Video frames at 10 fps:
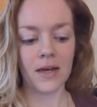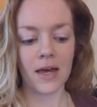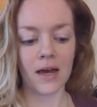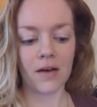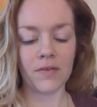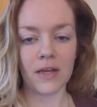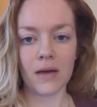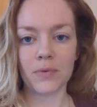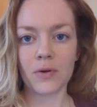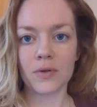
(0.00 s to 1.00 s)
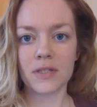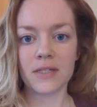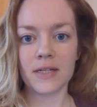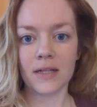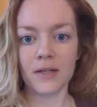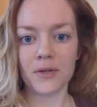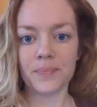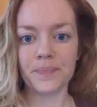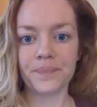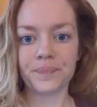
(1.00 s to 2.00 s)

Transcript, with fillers: have a Capricorn stellium,